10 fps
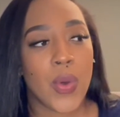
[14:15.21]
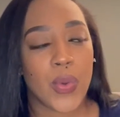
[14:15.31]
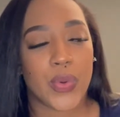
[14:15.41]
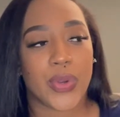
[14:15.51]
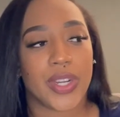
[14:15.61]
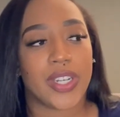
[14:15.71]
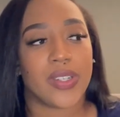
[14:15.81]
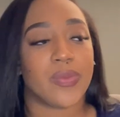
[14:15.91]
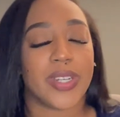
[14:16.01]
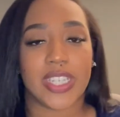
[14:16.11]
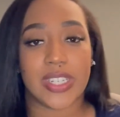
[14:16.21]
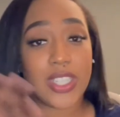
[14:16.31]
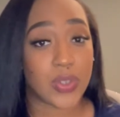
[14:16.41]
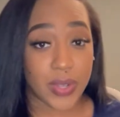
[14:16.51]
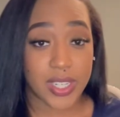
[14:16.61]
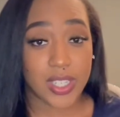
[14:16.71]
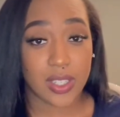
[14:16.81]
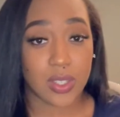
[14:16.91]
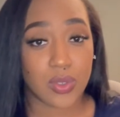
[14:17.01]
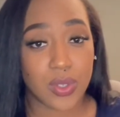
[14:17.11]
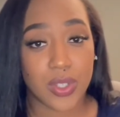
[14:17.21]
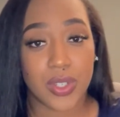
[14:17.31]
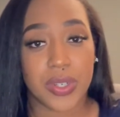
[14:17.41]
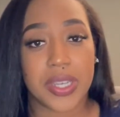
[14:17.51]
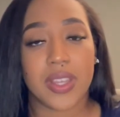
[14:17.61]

or whether it's going into the school to do it.